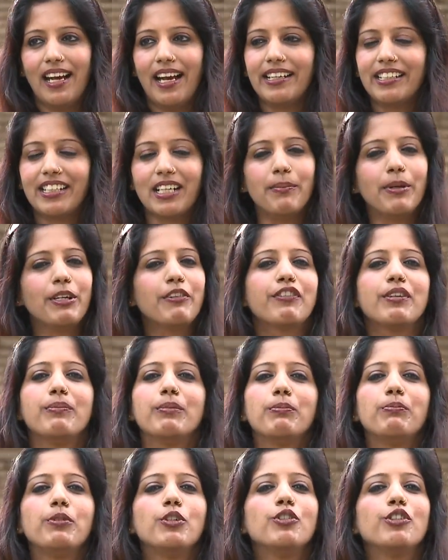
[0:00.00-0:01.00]
and coming from
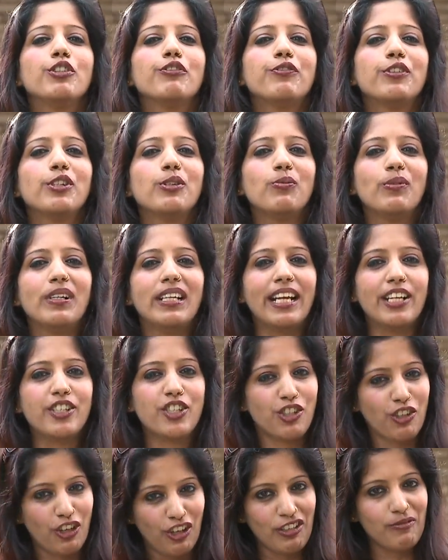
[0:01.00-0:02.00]
a beautiful
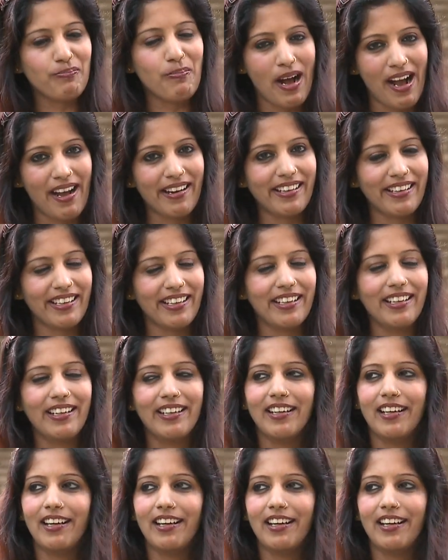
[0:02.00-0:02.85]
village called Mahi,